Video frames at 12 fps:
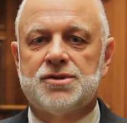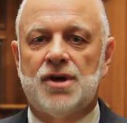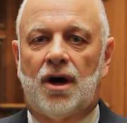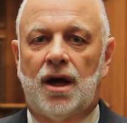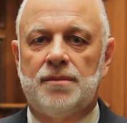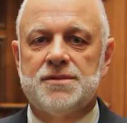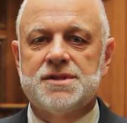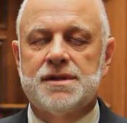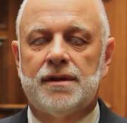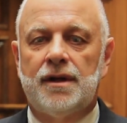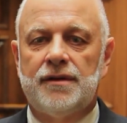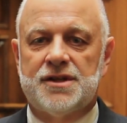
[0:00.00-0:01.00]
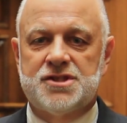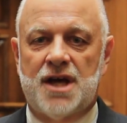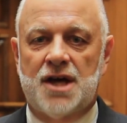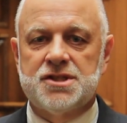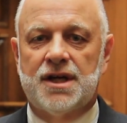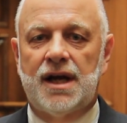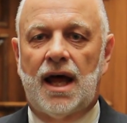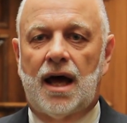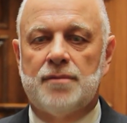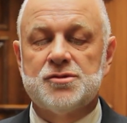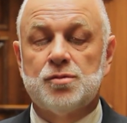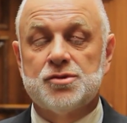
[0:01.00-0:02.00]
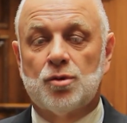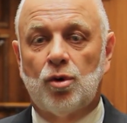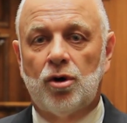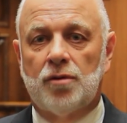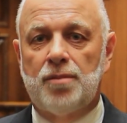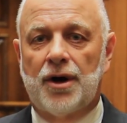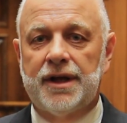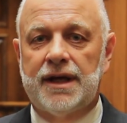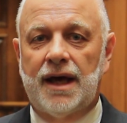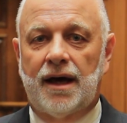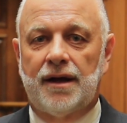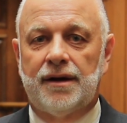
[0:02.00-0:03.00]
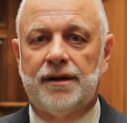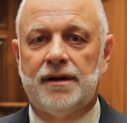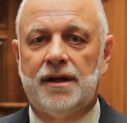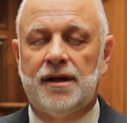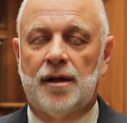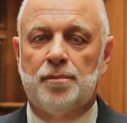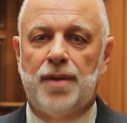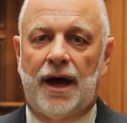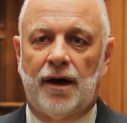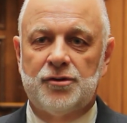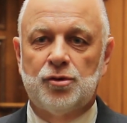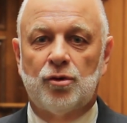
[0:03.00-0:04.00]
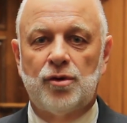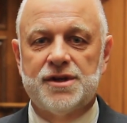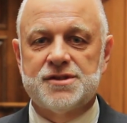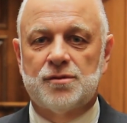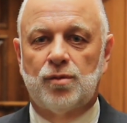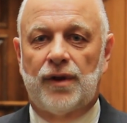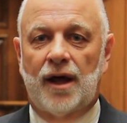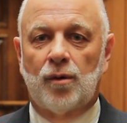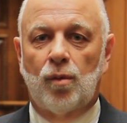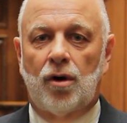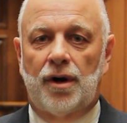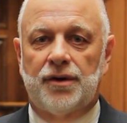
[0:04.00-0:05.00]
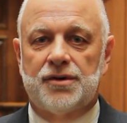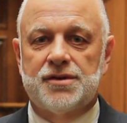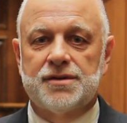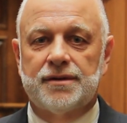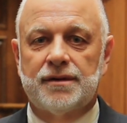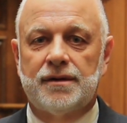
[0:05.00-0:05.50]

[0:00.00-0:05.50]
times, the Serjeant-at-arms was a royal bodyguard, empowered to arrest without warrant.